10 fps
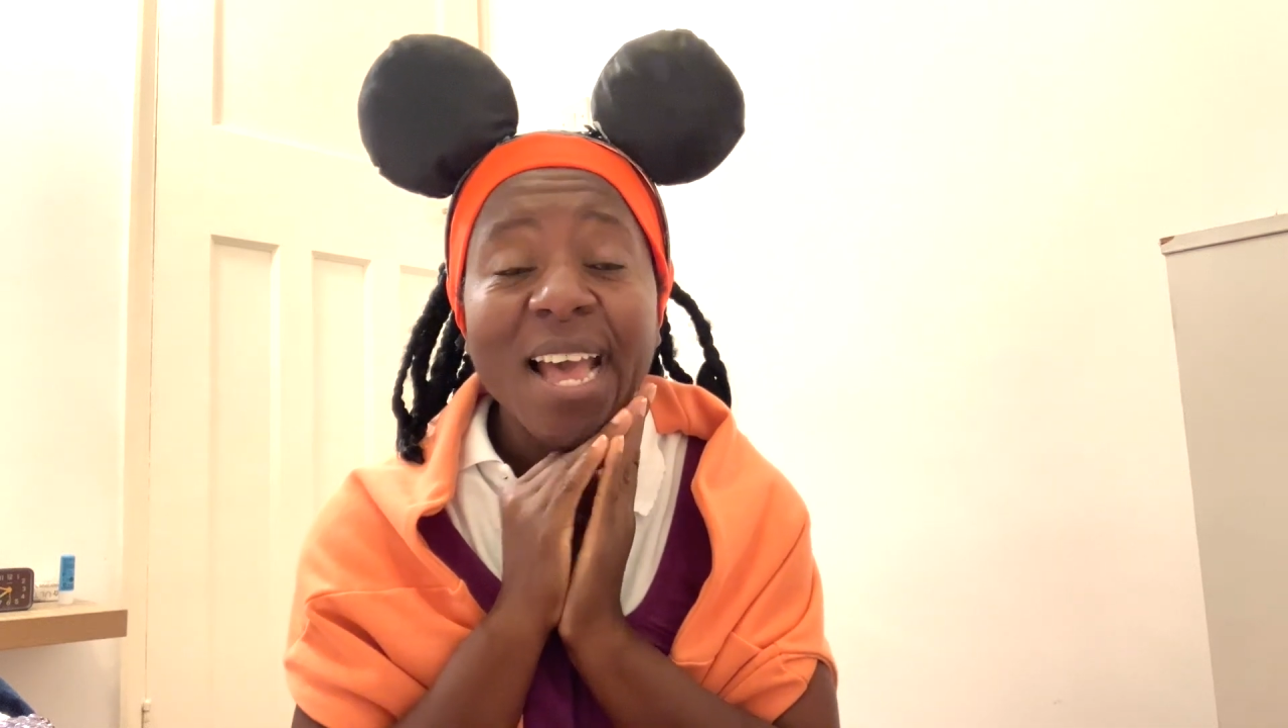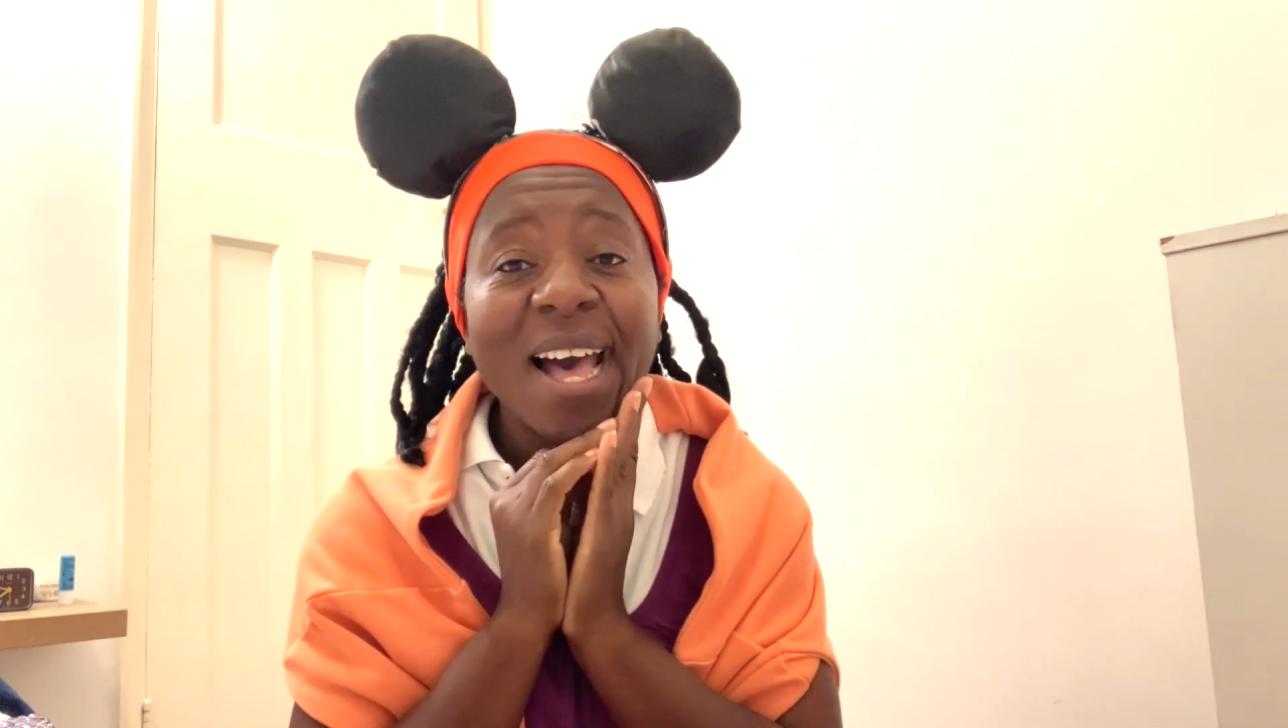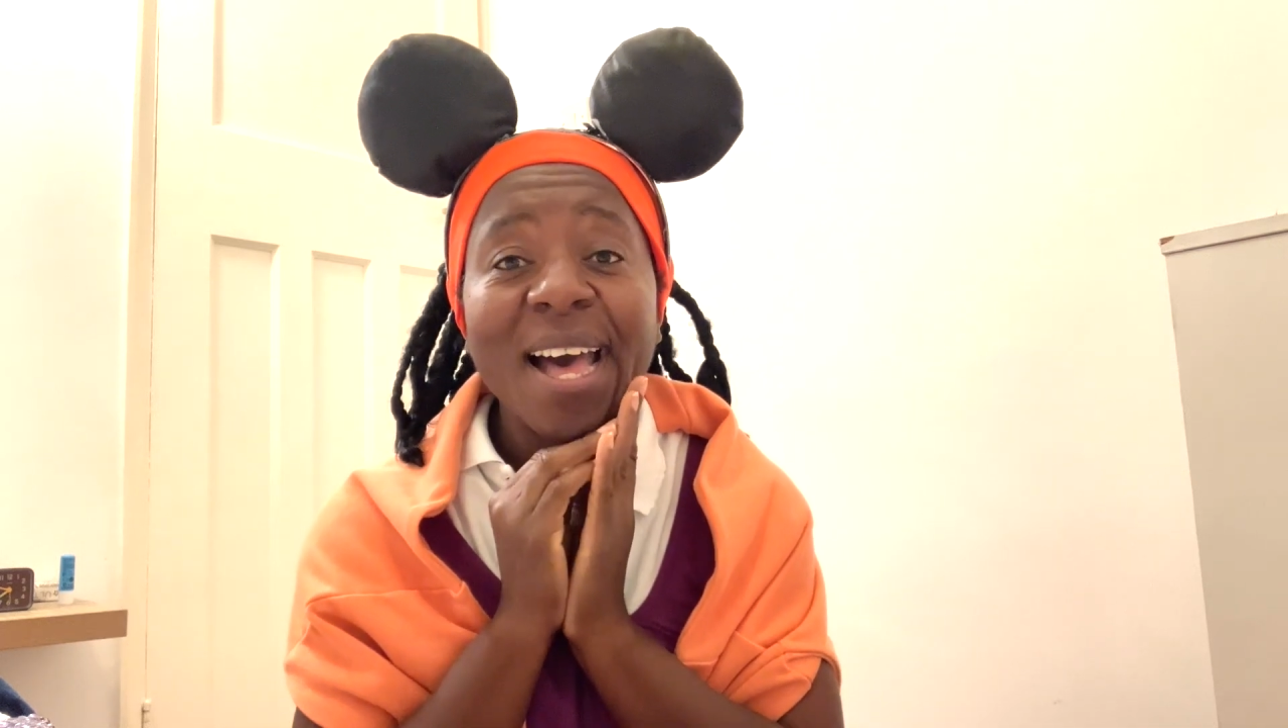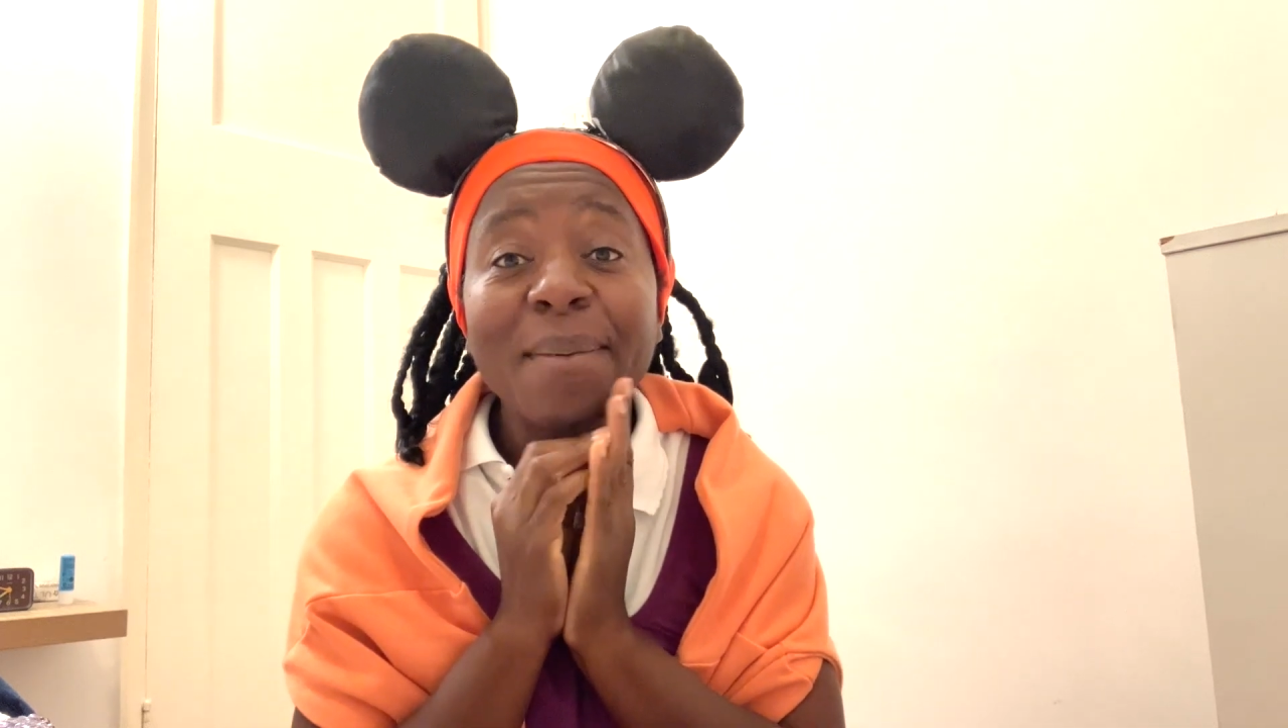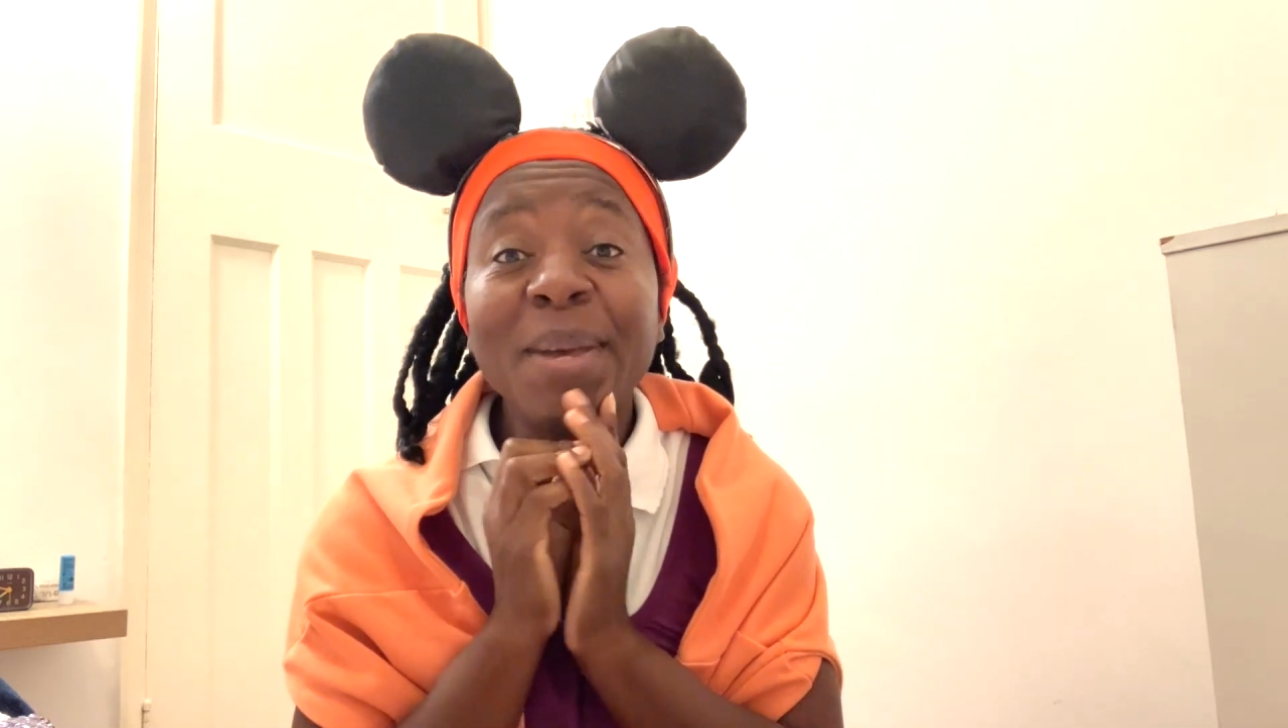
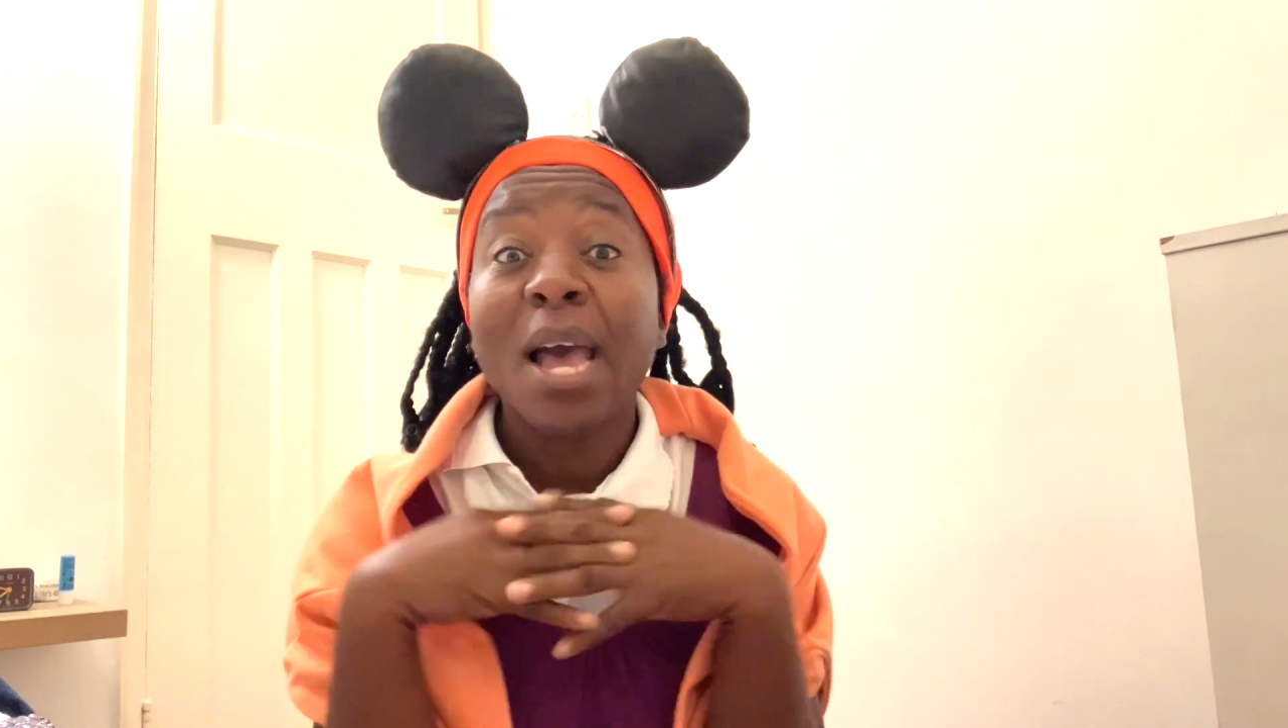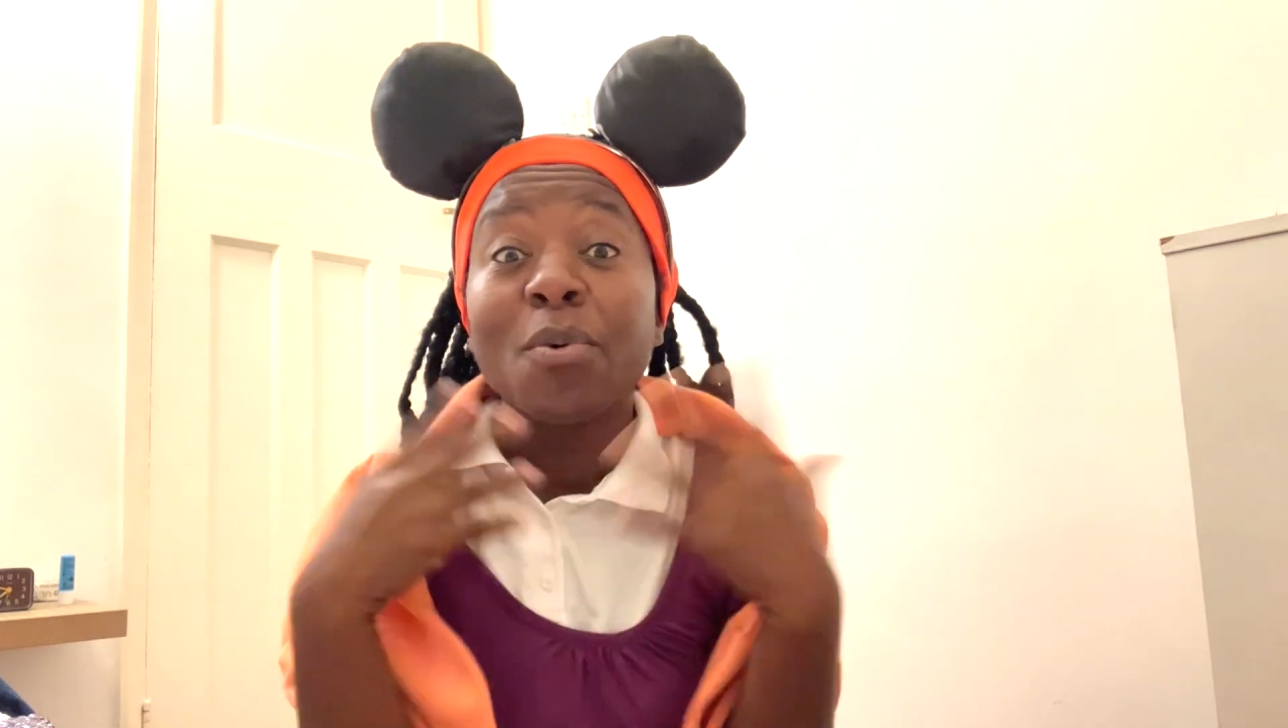Um, I